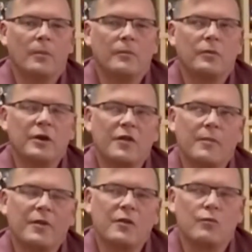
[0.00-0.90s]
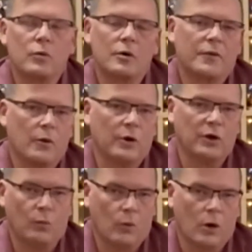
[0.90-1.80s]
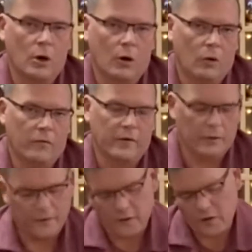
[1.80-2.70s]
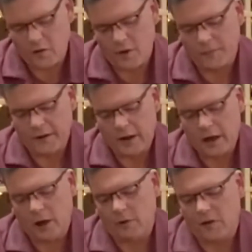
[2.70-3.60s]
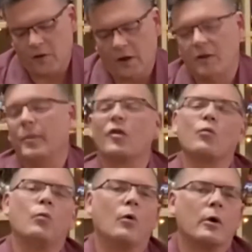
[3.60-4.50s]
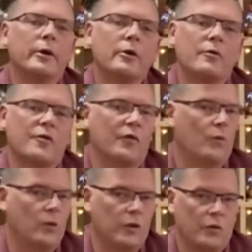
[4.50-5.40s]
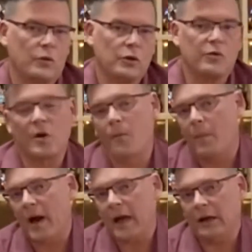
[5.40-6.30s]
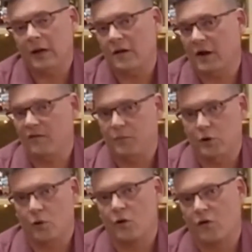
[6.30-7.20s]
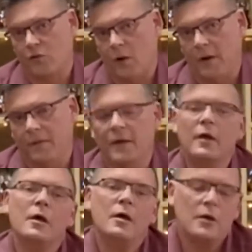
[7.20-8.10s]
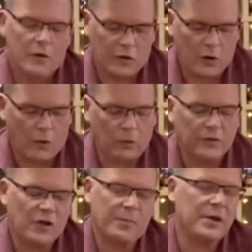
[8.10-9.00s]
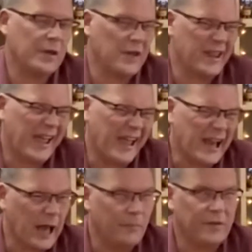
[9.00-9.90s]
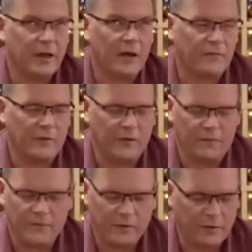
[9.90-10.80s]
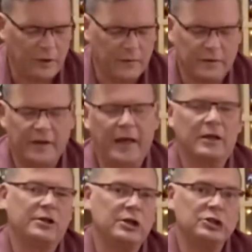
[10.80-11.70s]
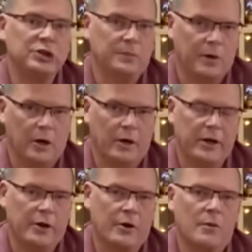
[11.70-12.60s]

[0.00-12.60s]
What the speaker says: When something's worth going to war over. This is something, how do I say it, the best warriors are the ones who use their mind instead of pure strength. So with this being said, I'm definitely feeling the tactician part here